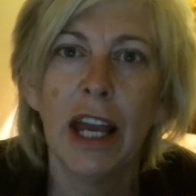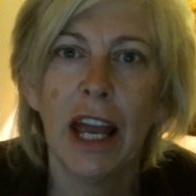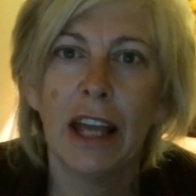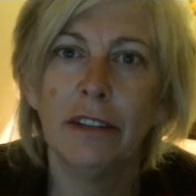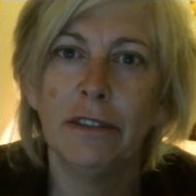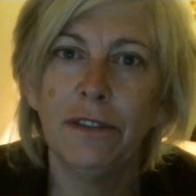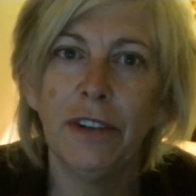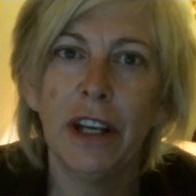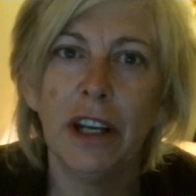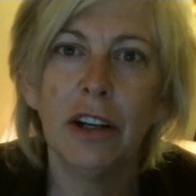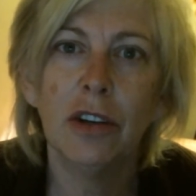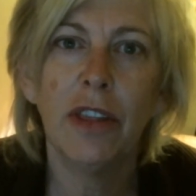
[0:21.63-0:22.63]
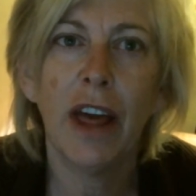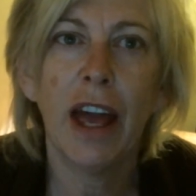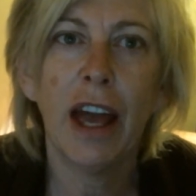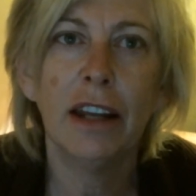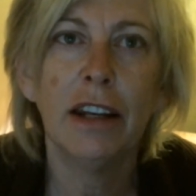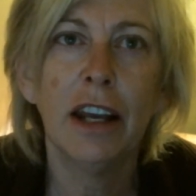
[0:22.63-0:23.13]
and fear
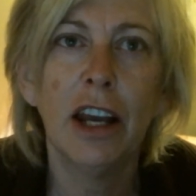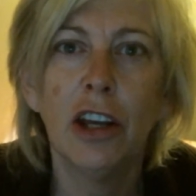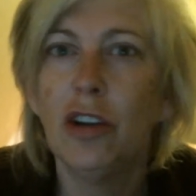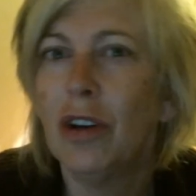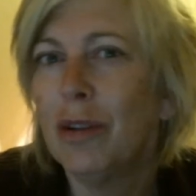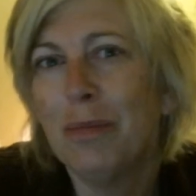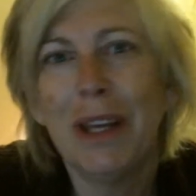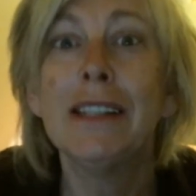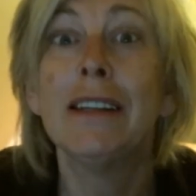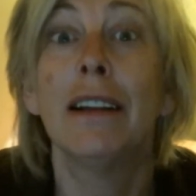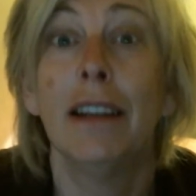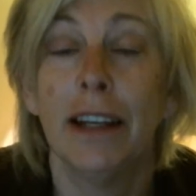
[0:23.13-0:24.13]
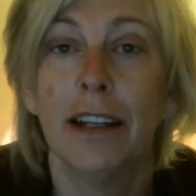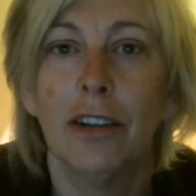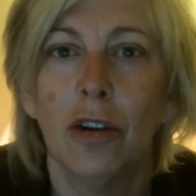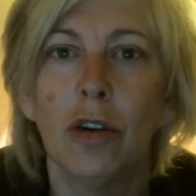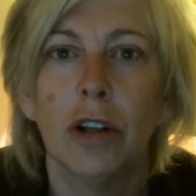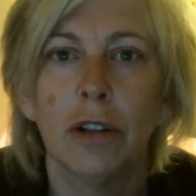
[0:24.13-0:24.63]
that you can basically
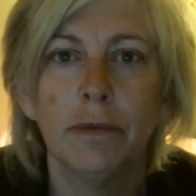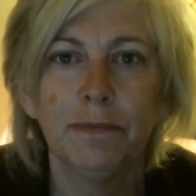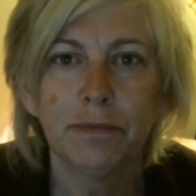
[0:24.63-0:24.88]
ignore?